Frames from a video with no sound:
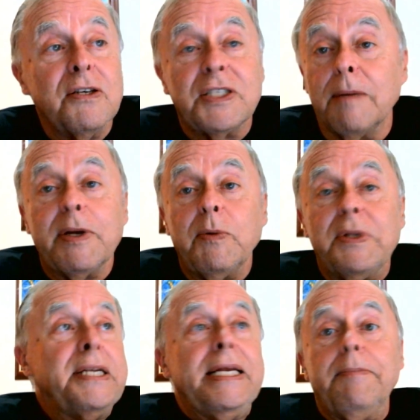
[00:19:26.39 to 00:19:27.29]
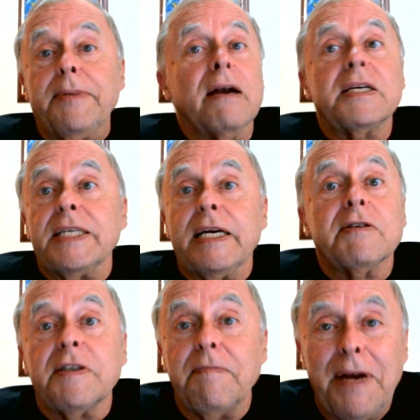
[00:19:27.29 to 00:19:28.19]
or somebody with the deep, dark
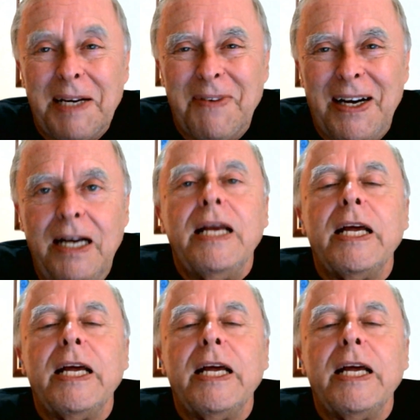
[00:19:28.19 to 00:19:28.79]
secrets of Panama.